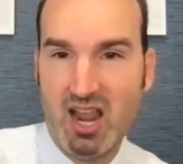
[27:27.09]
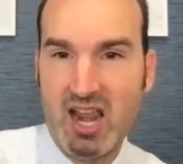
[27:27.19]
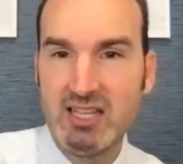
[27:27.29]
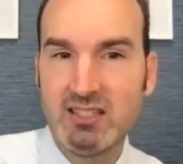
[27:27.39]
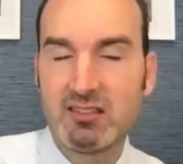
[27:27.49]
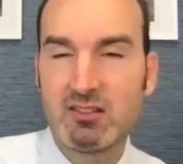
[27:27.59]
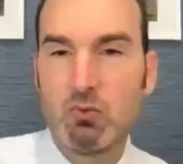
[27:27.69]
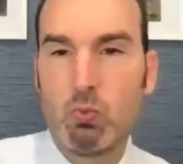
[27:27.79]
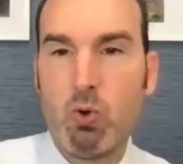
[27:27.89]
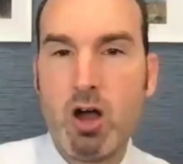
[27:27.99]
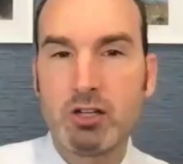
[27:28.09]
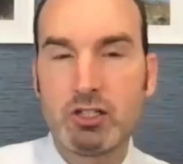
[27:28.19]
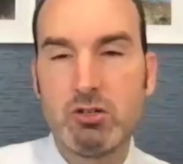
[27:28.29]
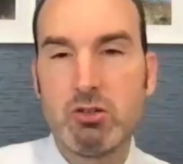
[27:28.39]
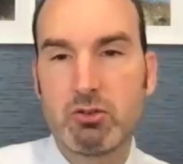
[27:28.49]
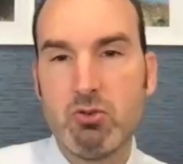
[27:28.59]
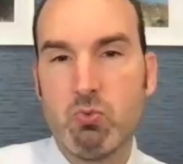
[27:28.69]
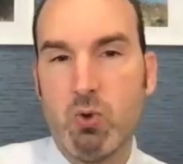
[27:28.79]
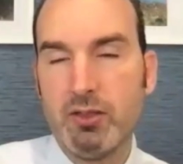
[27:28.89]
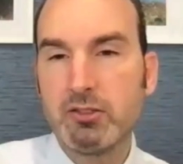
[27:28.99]
And it's walks you through
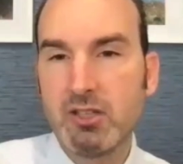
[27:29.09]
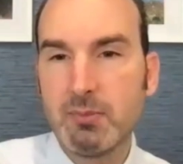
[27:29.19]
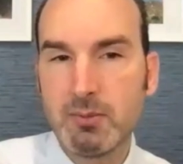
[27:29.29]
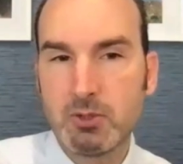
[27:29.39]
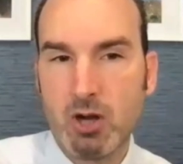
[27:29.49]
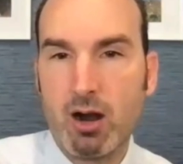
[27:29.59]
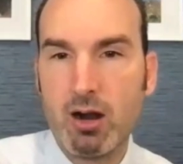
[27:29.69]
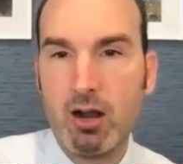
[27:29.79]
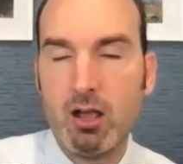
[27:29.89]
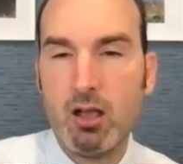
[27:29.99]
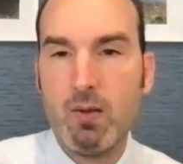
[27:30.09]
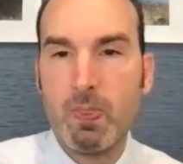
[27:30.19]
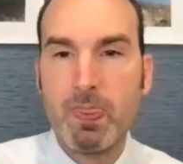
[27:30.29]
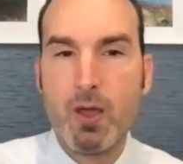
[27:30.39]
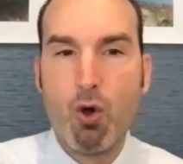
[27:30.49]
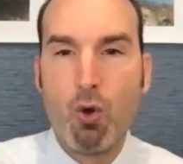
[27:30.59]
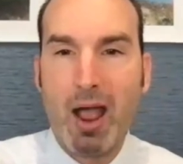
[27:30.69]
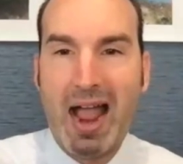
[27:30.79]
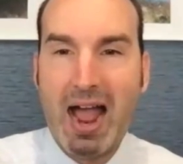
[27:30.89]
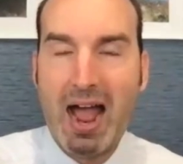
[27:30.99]
what those symptoms are,
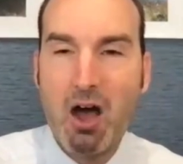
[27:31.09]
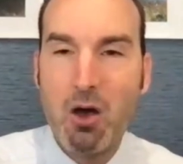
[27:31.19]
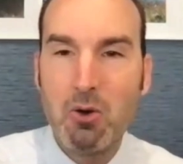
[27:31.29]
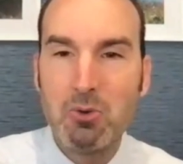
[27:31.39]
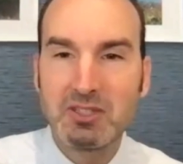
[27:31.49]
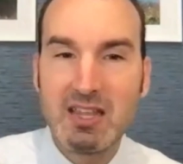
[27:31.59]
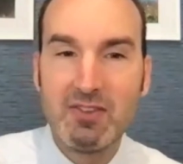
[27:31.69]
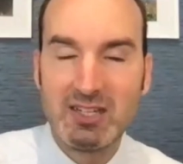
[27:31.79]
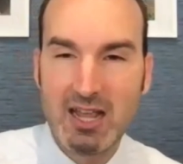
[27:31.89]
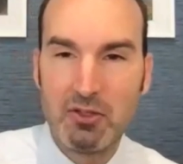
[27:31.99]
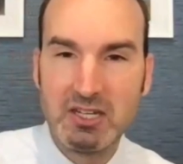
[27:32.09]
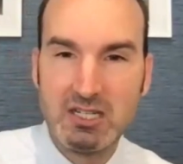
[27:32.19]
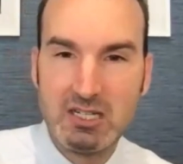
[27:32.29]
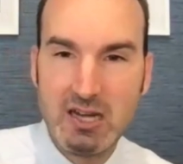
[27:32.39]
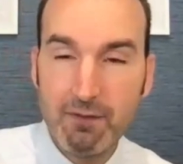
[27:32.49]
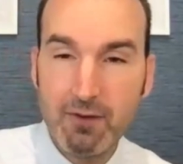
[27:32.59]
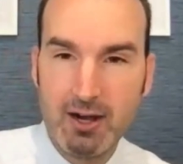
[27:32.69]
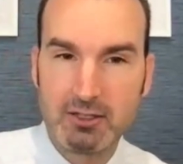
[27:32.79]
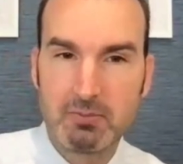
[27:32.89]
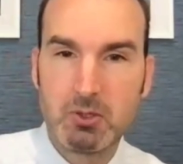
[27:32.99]
how to even tell the
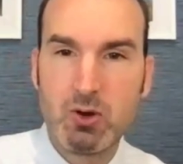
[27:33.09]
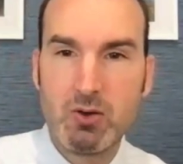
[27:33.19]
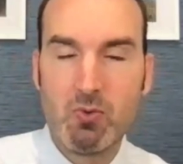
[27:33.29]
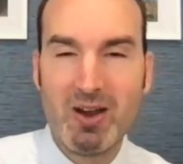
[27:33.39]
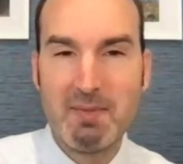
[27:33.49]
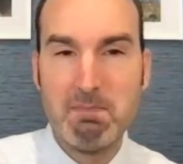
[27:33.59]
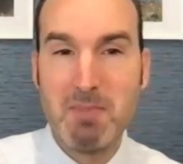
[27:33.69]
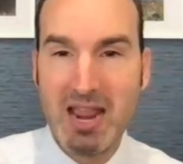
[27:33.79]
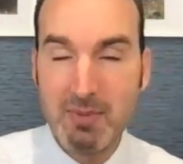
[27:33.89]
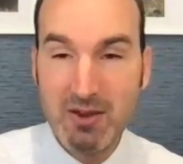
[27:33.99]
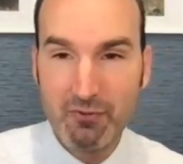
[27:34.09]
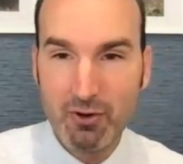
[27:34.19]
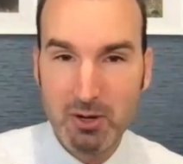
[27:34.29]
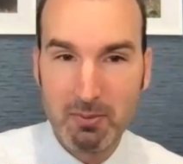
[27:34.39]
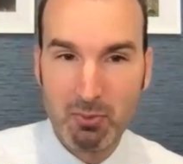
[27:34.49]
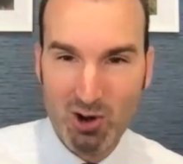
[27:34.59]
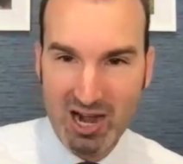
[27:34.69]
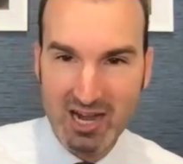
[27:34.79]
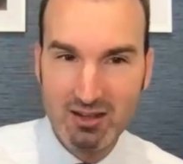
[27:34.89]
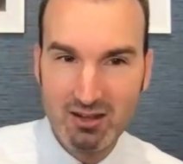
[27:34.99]
difference between when it may be from your
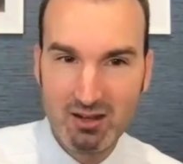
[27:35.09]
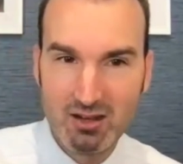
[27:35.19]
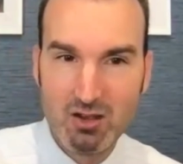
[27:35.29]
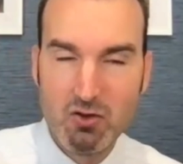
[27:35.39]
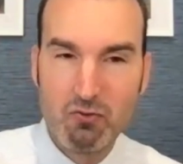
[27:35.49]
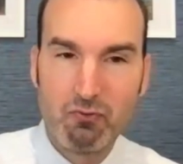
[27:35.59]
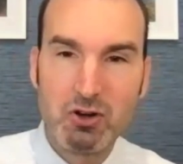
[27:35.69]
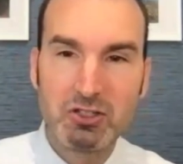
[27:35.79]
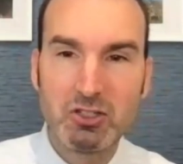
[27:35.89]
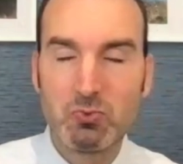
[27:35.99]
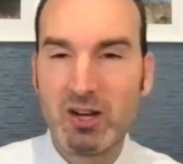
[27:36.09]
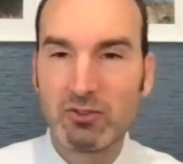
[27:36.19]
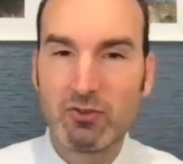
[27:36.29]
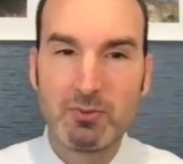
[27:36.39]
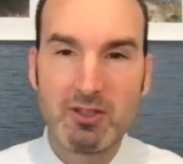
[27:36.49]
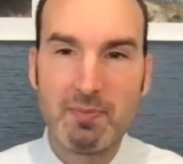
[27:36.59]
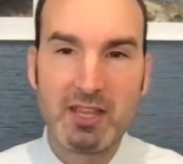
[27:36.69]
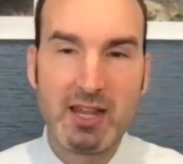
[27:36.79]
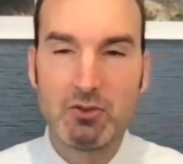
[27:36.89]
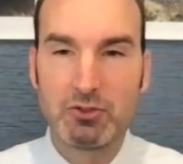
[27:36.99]
brain versus when it's from
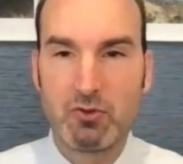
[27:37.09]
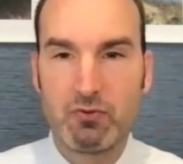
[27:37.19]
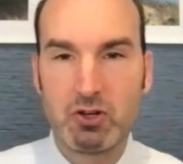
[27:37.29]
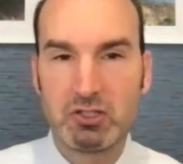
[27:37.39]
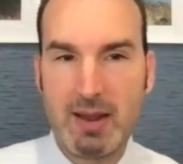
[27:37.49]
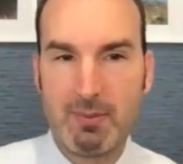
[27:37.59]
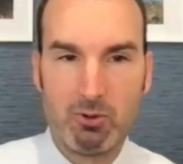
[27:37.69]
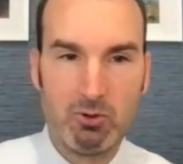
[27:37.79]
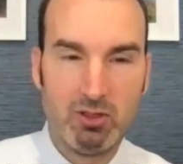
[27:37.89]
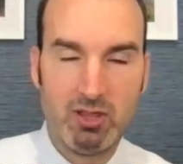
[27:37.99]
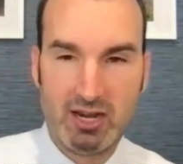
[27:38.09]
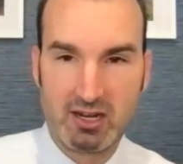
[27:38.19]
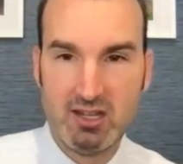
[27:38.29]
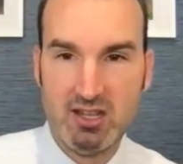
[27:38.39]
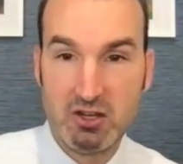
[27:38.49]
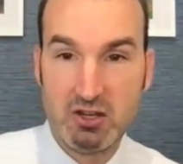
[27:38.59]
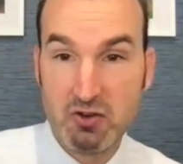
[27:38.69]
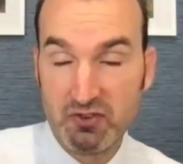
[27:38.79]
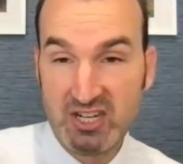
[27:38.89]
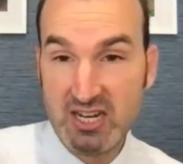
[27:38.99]
something else. So, for example, like
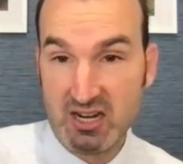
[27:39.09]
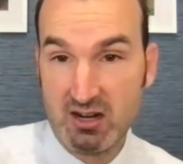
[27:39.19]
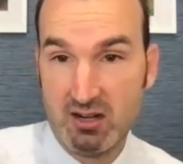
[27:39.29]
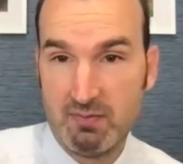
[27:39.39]
your fatigue.